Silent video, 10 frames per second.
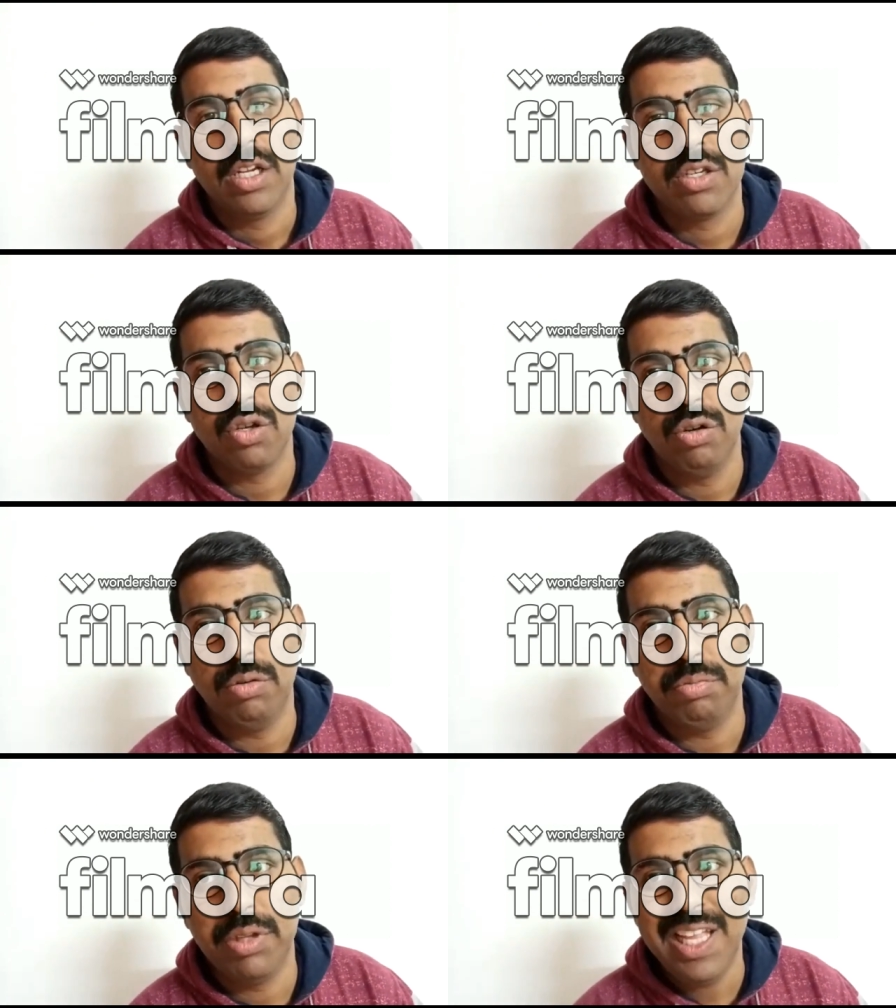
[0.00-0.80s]

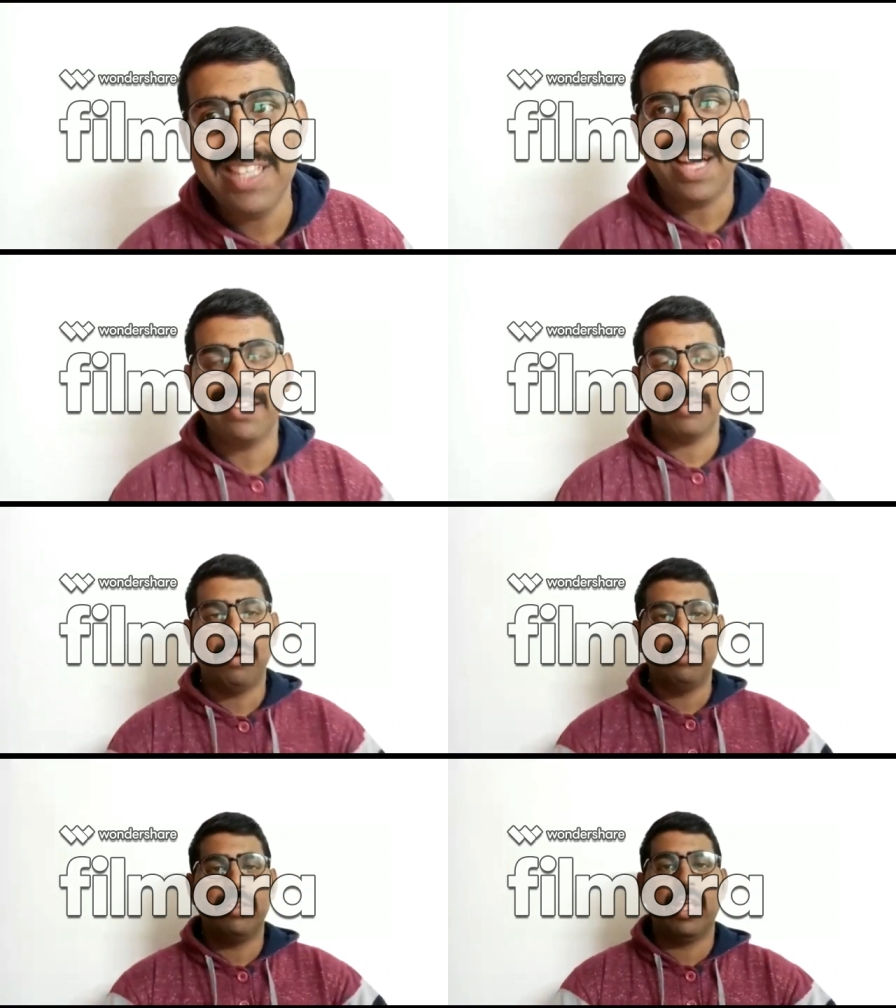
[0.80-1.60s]
So these are some
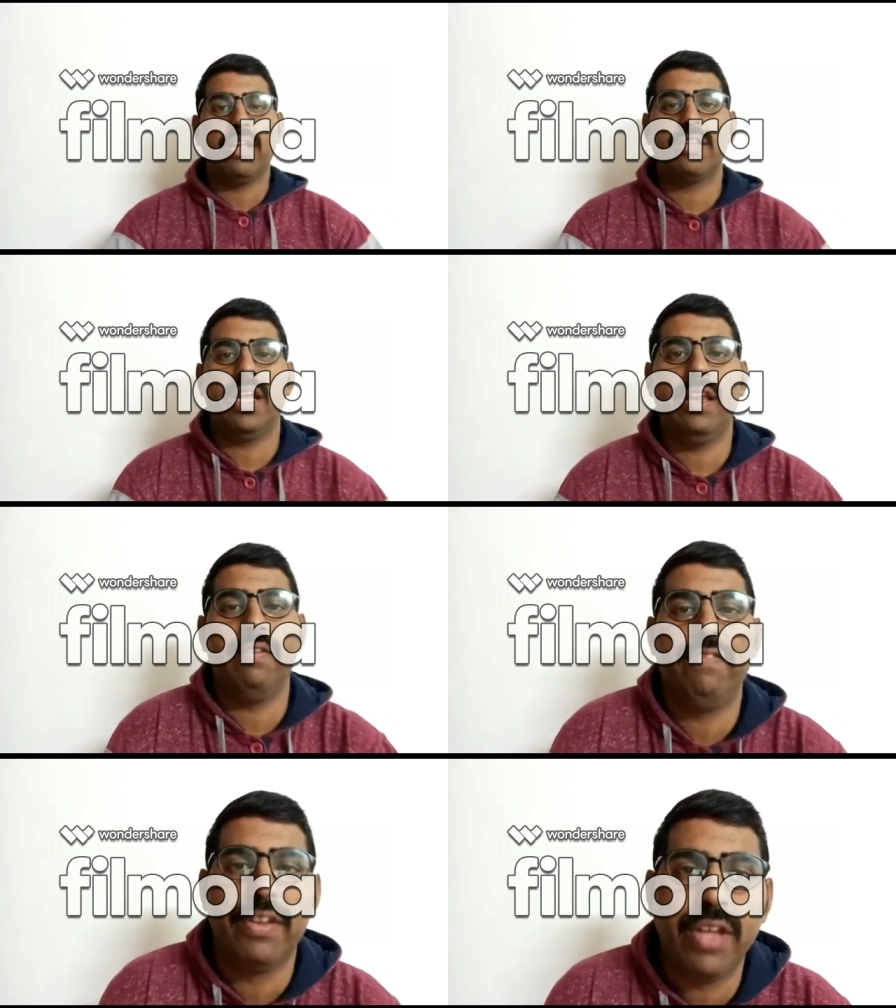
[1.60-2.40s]
of the things in
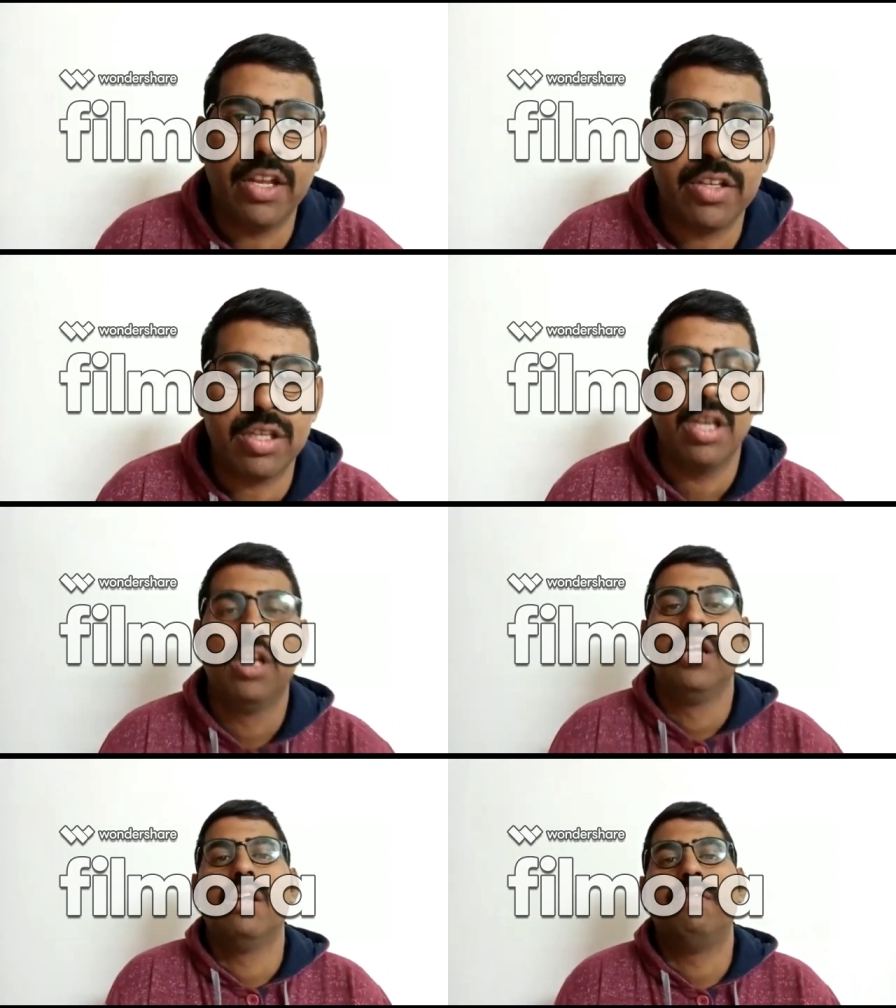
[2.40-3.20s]
physics
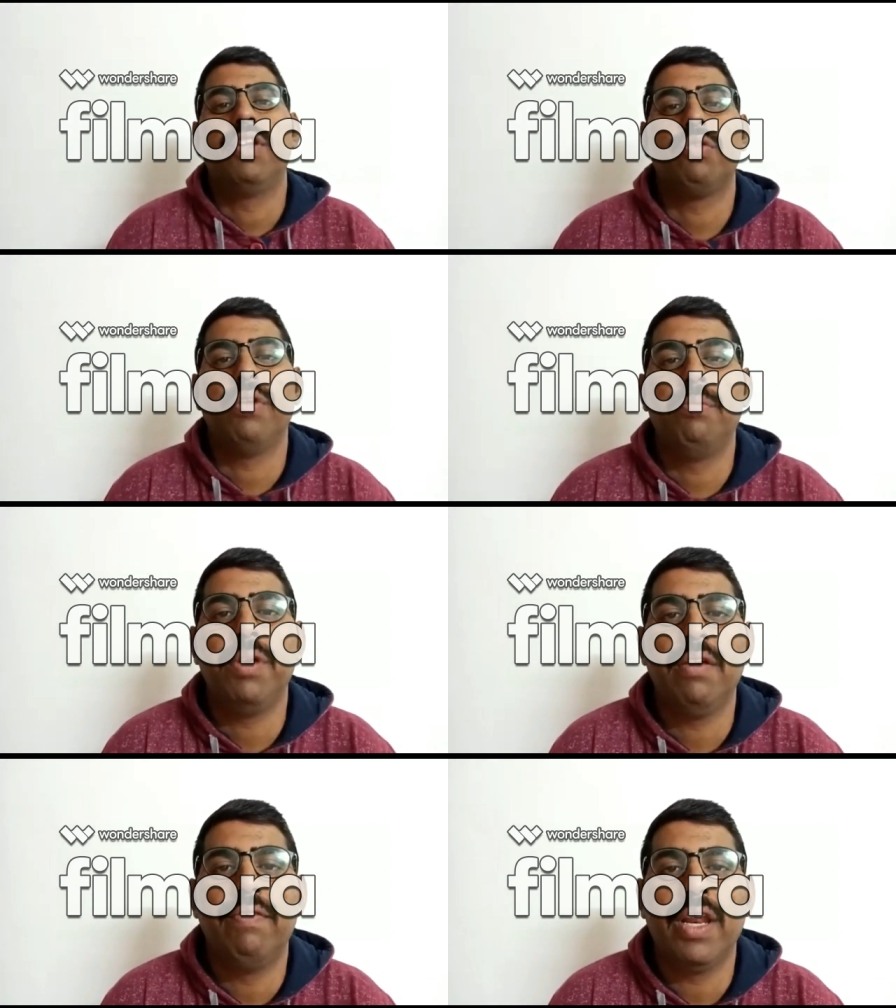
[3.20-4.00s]
which will
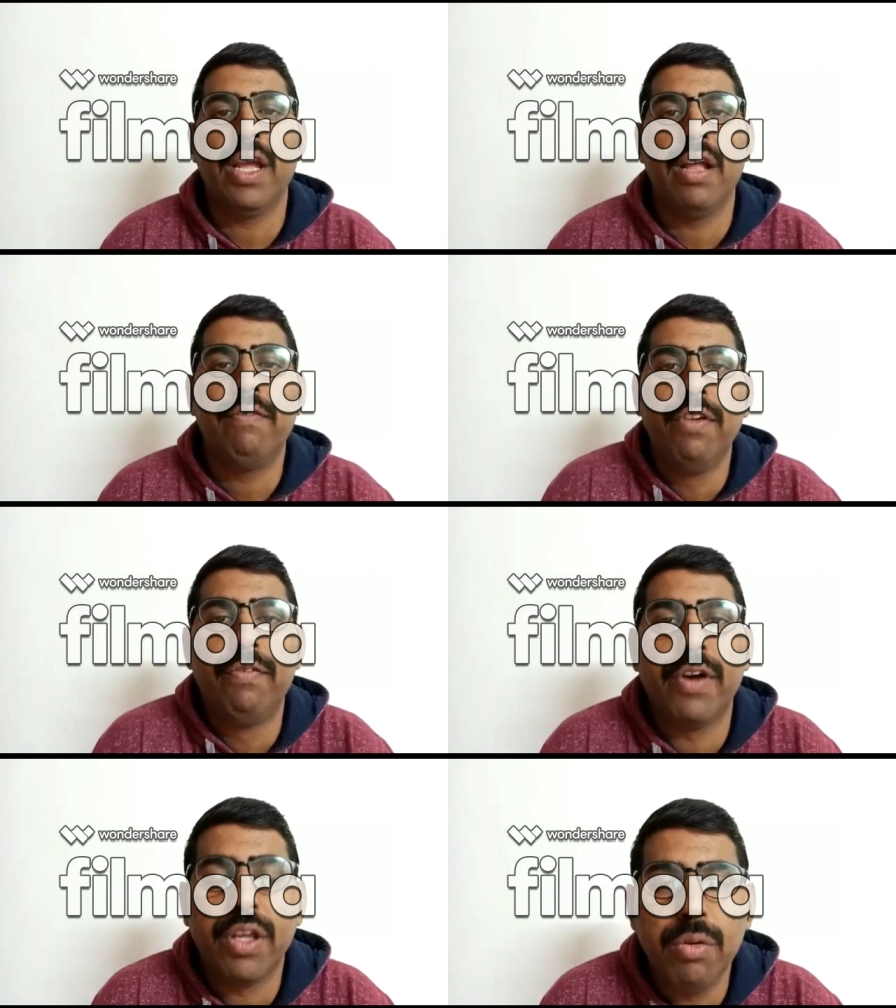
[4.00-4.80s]
be very helpful
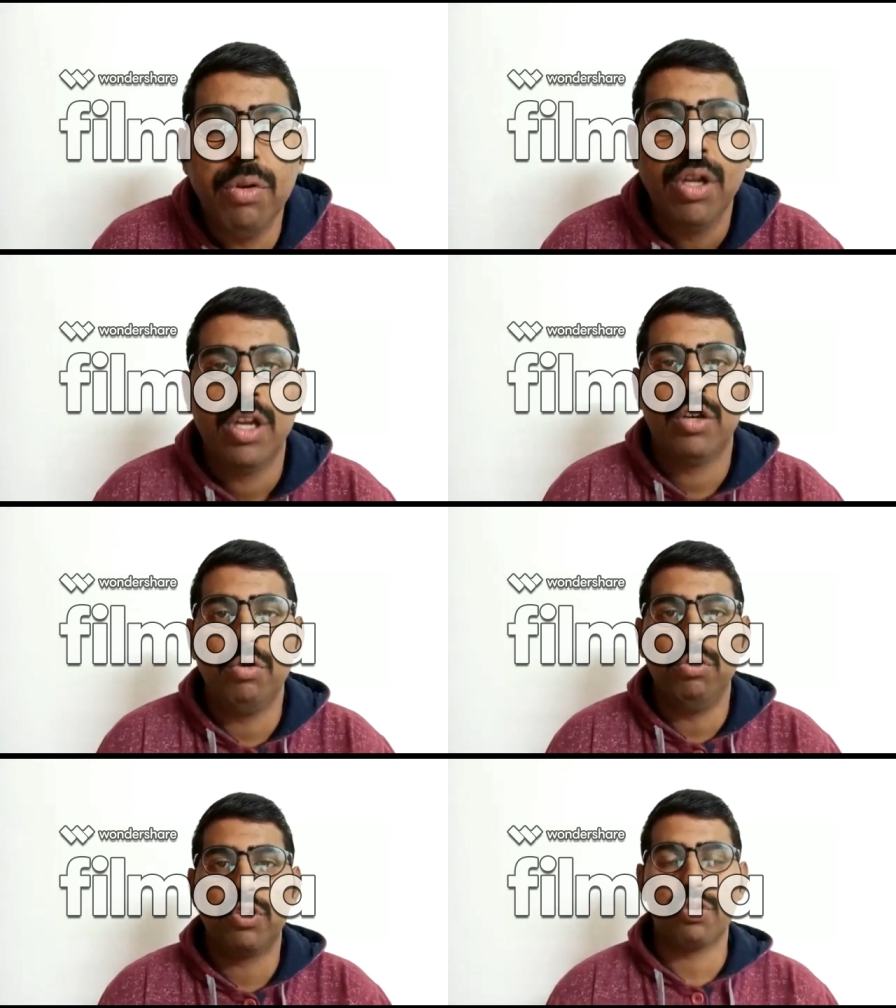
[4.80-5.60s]
for you
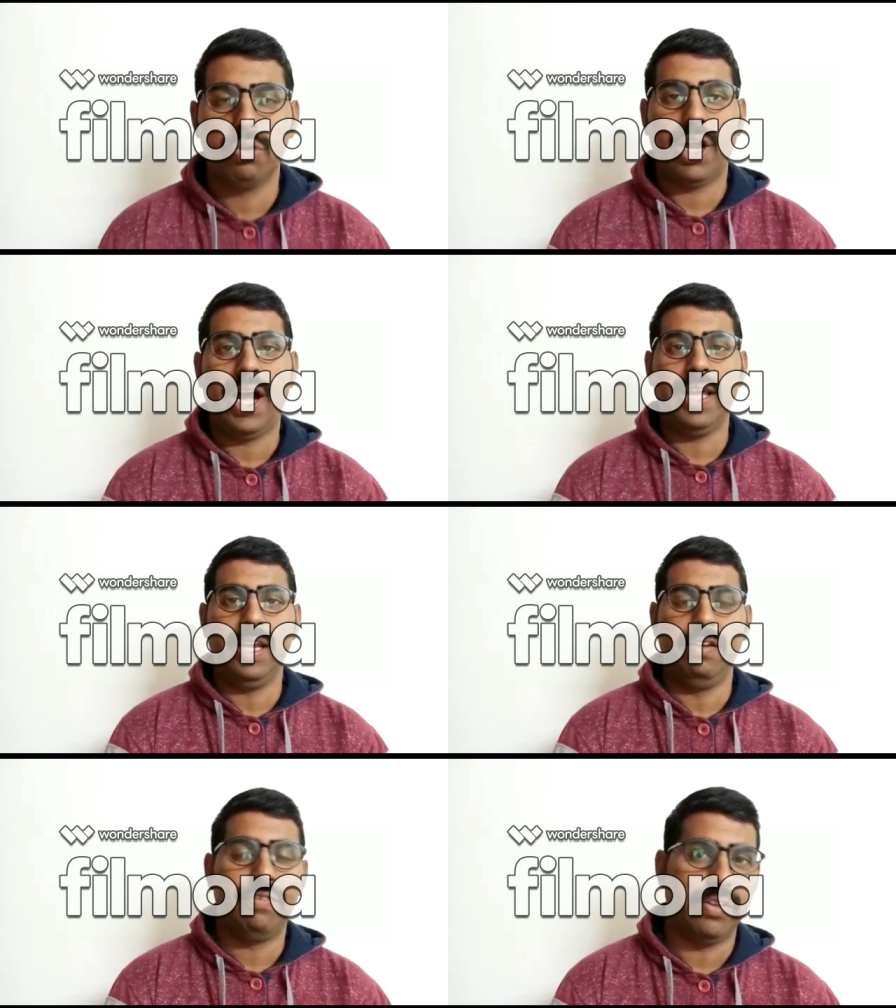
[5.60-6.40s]
to score high
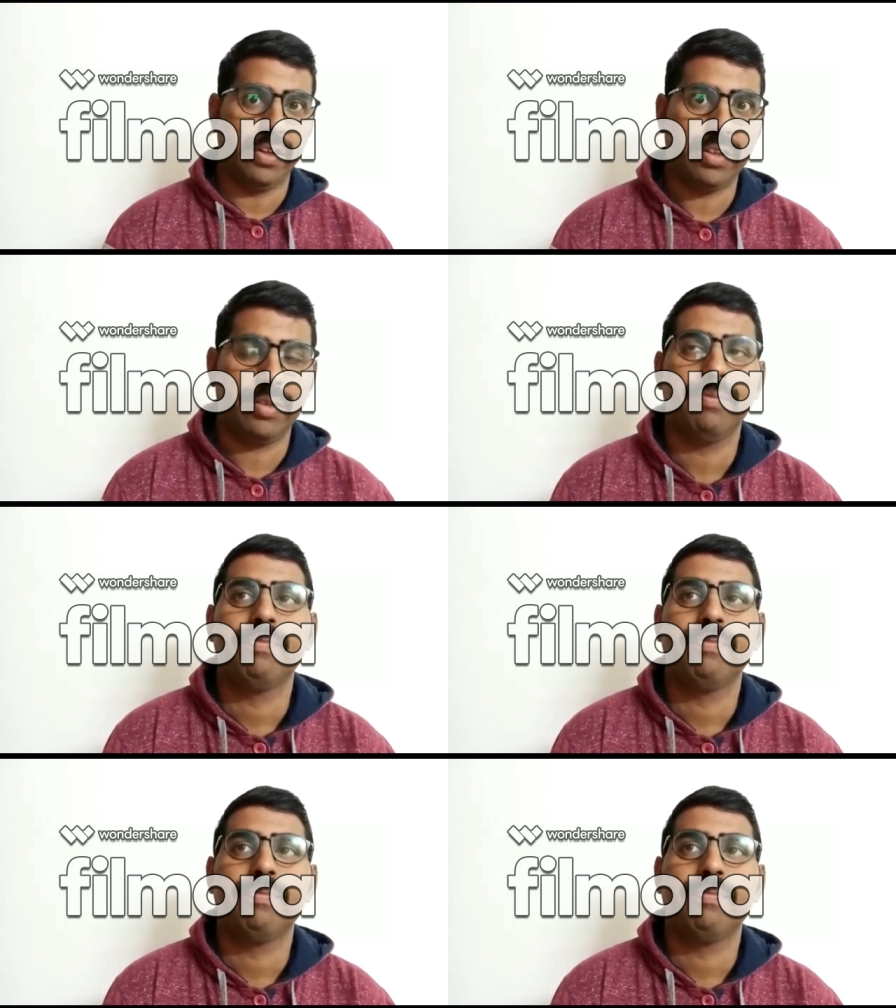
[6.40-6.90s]
in physics.